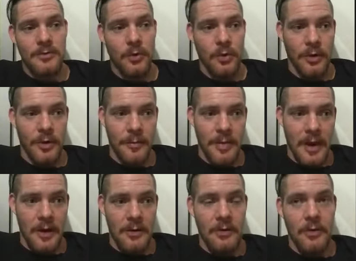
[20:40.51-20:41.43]
talk
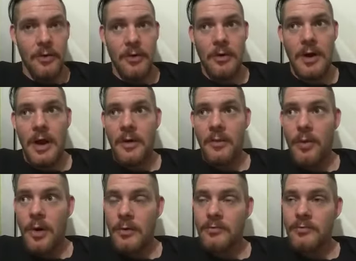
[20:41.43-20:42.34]
about or I
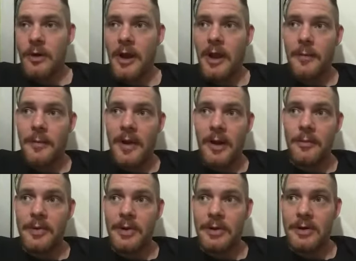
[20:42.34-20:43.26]
won't write about
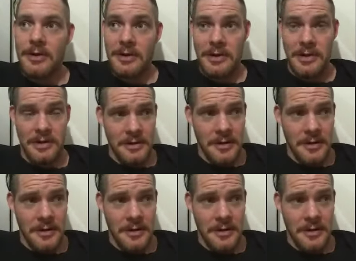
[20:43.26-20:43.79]
because